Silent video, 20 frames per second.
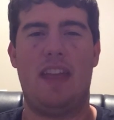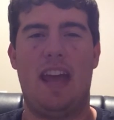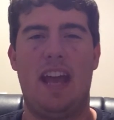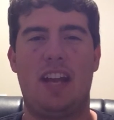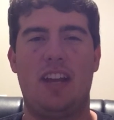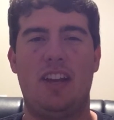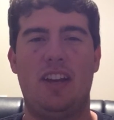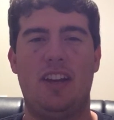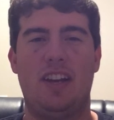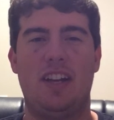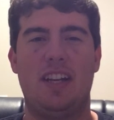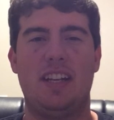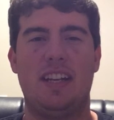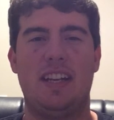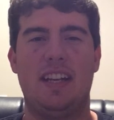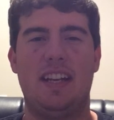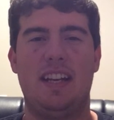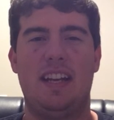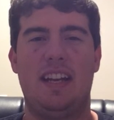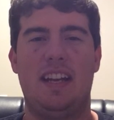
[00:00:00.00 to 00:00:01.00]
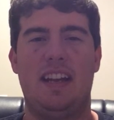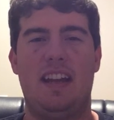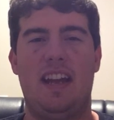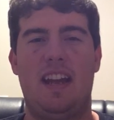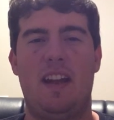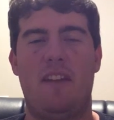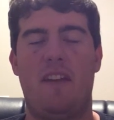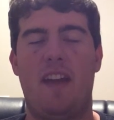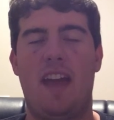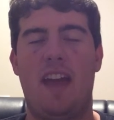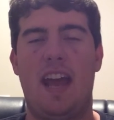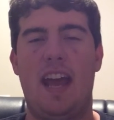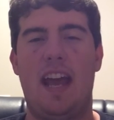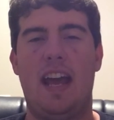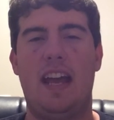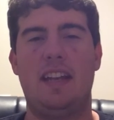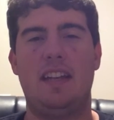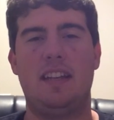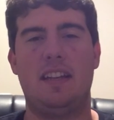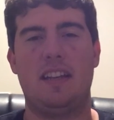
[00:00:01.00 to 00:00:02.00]
that good and have
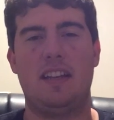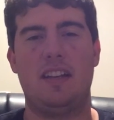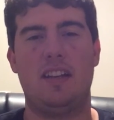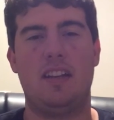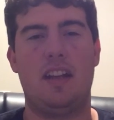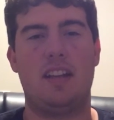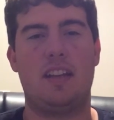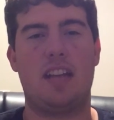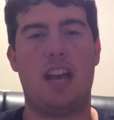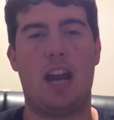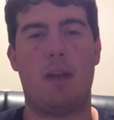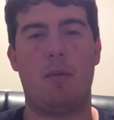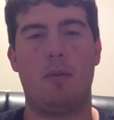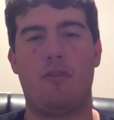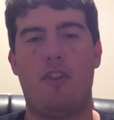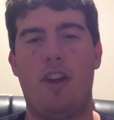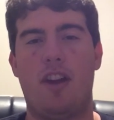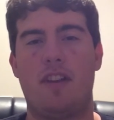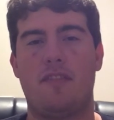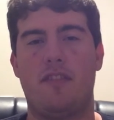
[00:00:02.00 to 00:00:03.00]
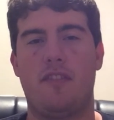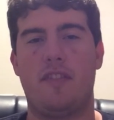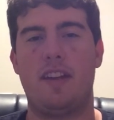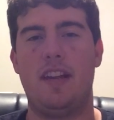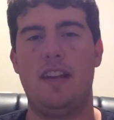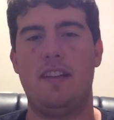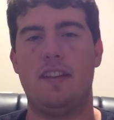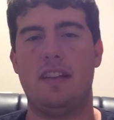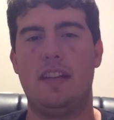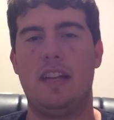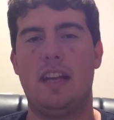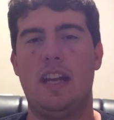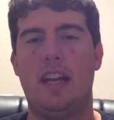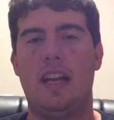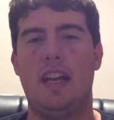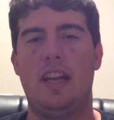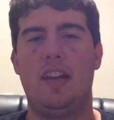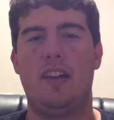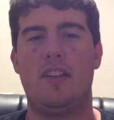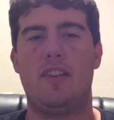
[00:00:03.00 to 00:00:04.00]
had a terrible rest of the season.
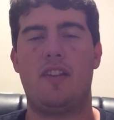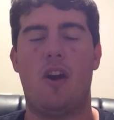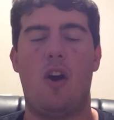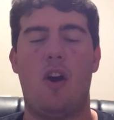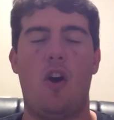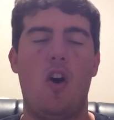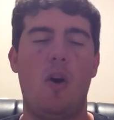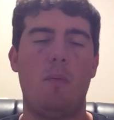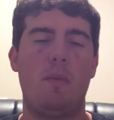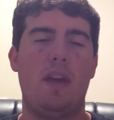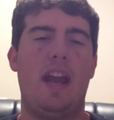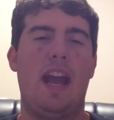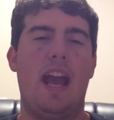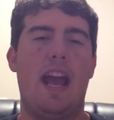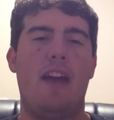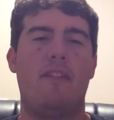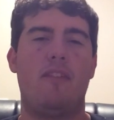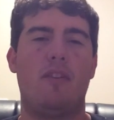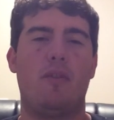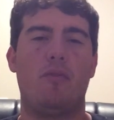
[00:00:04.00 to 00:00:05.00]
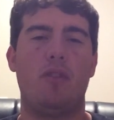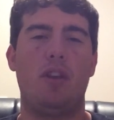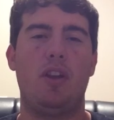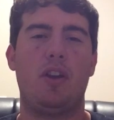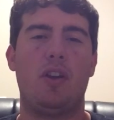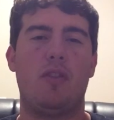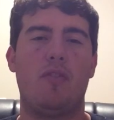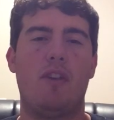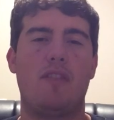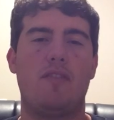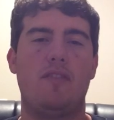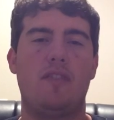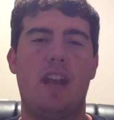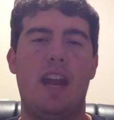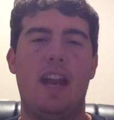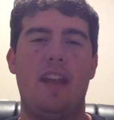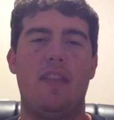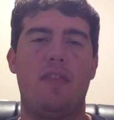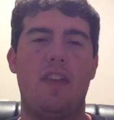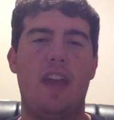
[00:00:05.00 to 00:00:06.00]
So I hope you have a really good rest of
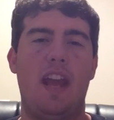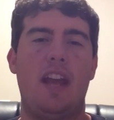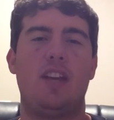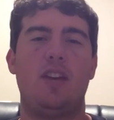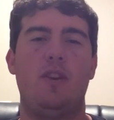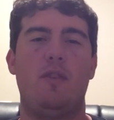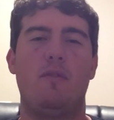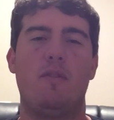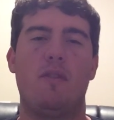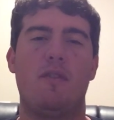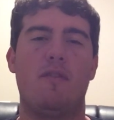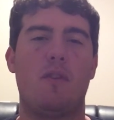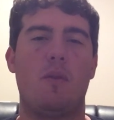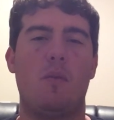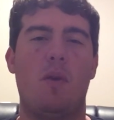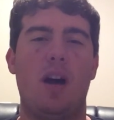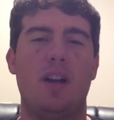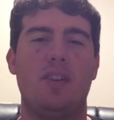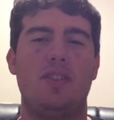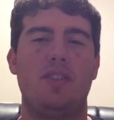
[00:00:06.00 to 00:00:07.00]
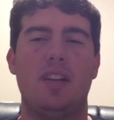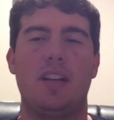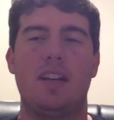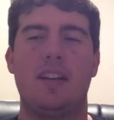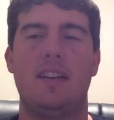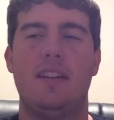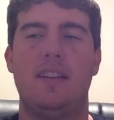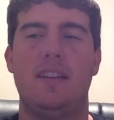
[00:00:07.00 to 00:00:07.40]
your day. Thank you for watching.